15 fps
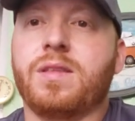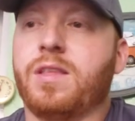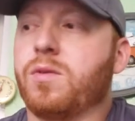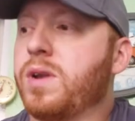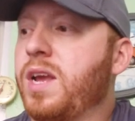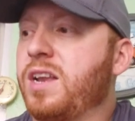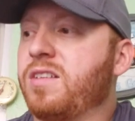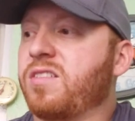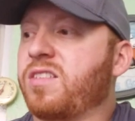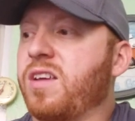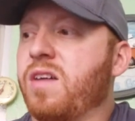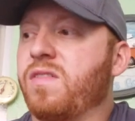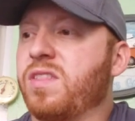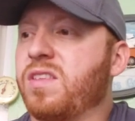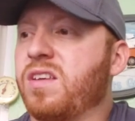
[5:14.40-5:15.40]
Then when I
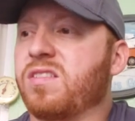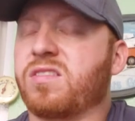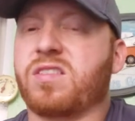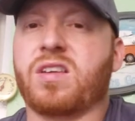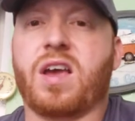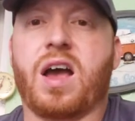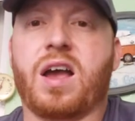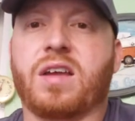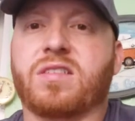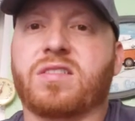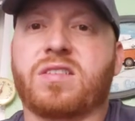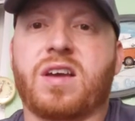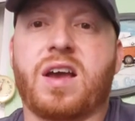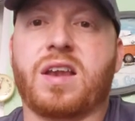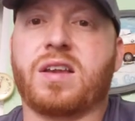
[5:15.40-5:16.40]
discovered this, I
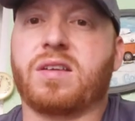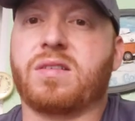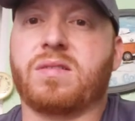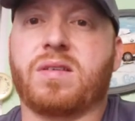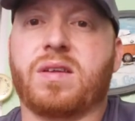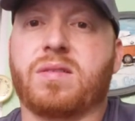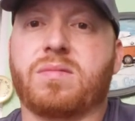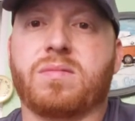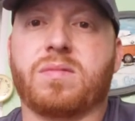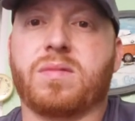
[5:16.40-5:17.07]
started, it,